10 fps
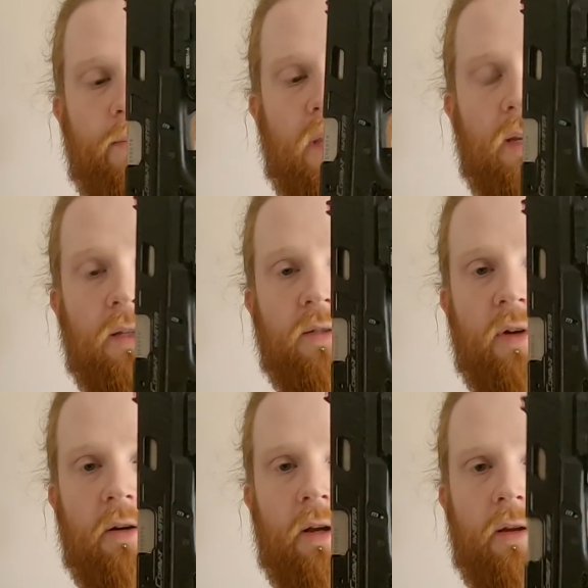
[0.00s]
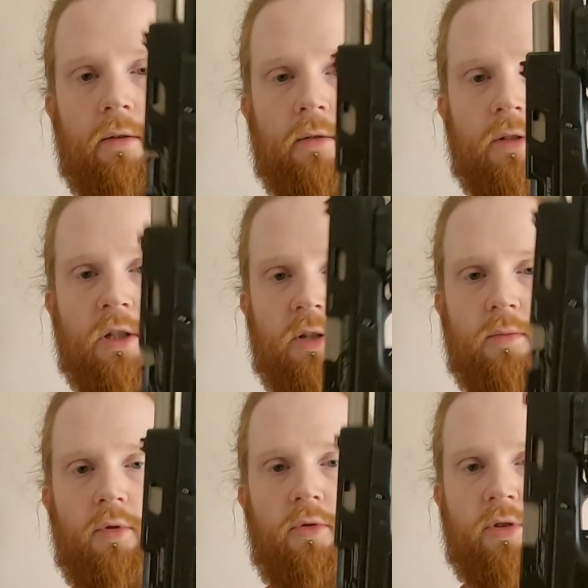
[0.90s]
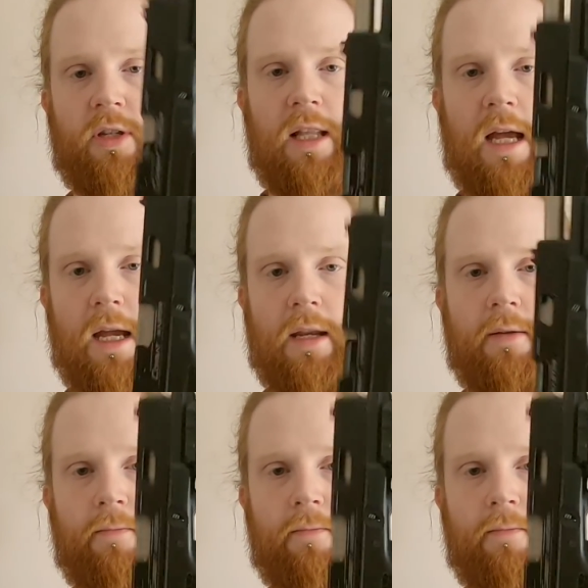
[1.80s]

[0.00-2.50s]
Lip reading: It is a very smooth slide.